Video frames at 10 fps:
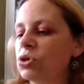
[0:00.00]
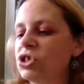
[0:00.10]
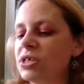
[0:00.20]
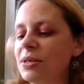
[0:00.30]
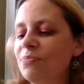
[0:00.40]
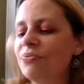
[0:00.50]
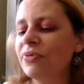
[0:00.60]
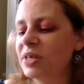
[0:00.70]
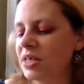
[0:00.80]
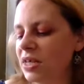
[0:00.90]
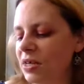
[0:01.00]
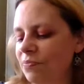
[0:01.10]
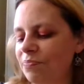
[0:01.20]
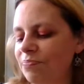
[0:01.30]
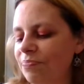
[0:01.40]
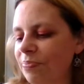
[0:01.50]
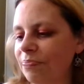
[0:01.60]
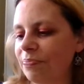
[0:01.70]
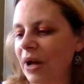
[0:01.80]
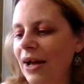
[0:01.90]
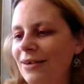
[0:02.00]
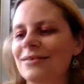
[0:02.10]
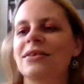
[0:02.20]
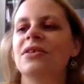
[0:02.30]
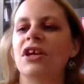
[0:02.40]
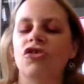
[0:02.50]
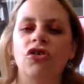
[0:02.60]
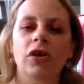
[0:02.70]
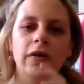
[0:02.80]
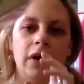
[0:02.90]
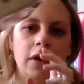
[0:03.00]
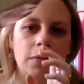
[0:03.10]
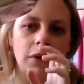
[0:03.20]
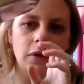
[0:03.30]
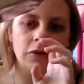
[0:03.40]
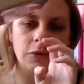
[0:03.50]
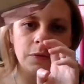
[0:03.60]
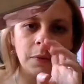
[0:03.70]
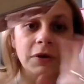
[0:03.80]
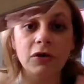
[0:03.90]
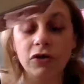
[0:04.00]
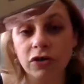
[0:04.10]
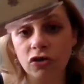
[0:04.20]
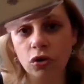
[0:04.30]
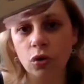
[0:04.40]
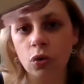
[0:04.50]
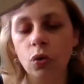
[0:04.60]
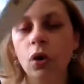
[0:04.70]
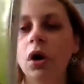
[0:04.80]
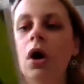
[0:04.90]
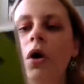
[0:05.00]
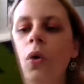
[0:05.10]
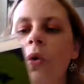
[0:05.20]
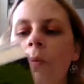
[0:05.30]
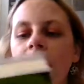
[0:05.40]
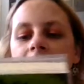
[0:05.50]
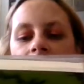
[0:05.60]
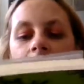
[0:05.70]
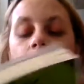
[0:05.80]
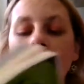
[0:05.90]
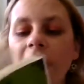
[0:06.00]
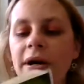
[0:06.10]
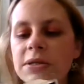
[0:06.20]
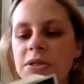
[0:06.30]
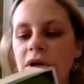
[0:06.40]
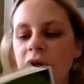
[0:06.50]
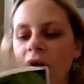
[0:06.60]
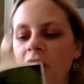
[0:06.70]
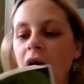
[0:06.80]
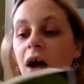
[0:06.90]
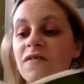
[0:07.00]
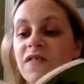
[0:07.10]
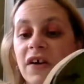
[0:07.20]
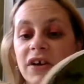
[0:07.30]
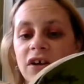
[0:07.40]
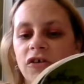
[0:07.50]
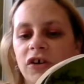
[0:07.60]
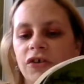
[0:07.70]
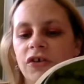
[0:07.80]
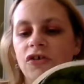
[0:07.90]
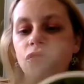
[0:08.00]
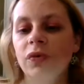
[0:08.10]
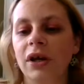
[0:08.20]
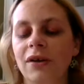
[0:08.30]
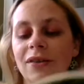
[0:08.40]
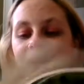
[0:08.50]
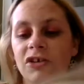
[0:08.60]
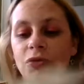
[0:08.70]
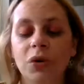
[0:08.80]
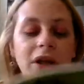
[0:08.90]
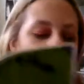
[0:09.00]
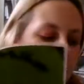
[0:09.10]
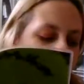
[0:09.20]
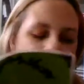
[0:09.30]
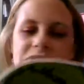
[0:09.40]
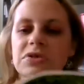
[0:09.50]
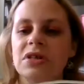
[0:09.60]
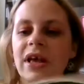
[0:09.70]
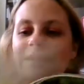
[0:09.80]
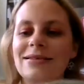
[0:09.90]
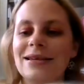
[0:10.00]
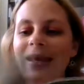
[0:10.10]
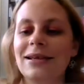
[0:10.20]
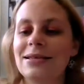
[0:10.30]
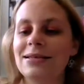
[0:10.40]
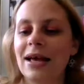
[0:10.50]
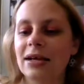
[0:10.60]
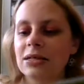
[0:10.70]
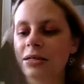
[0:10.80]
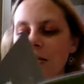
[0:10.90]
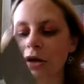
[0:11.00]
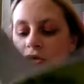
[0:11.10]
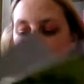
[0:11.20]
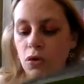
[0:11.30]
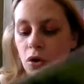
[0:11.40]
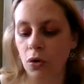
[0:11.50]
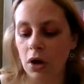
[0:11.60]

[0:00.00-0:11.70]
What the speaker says: she's in pretty bad condition. I think she was probably used at school or by a young person. I'm very interested to read this one in comparison to the 1880 text, because I don't know